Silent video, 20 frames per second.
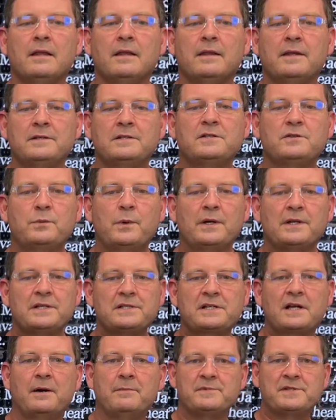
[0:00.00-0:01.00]
This is where
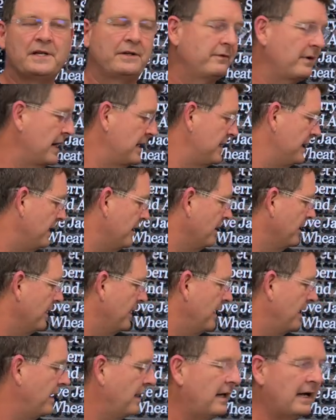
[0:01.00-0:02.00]
this comes in right here.
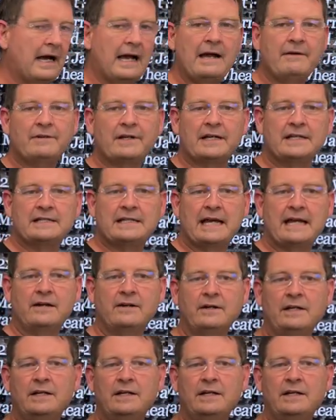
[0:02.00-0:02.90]
I have a container